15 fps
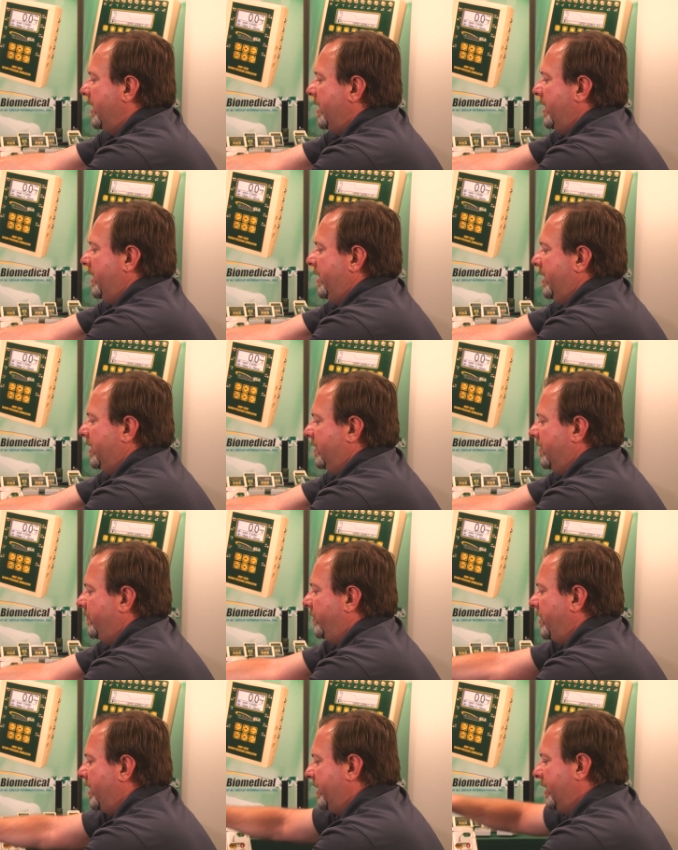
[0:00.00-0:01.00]
And I'll
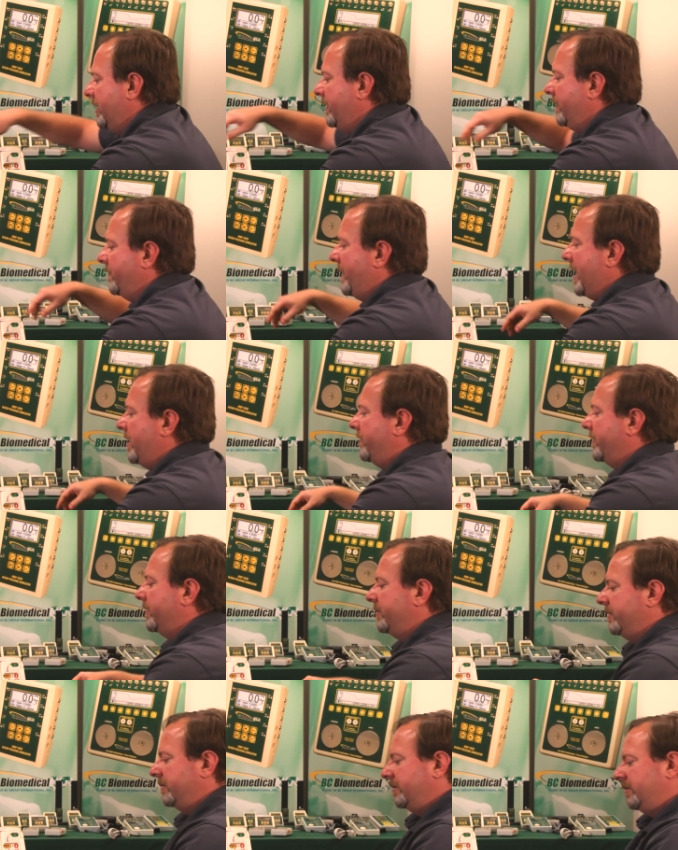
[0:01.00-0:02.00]
plug in the
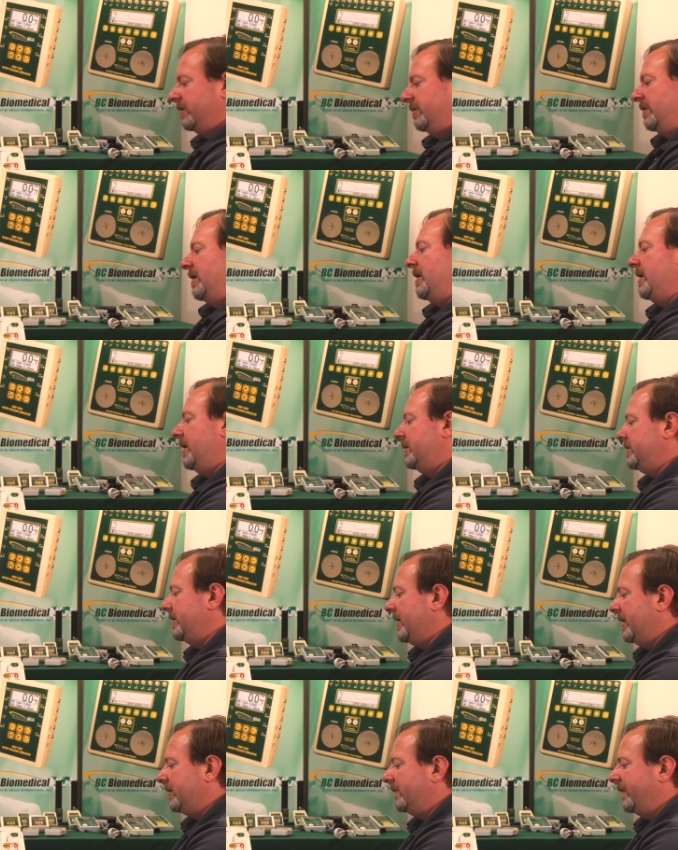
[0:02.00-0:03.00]
power uh, to
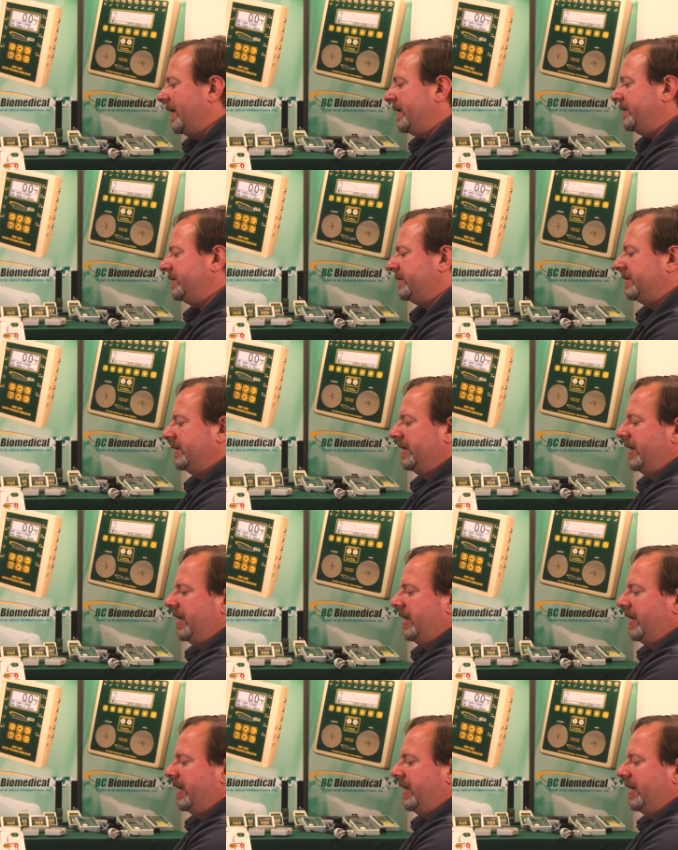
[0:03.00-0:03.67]
that device.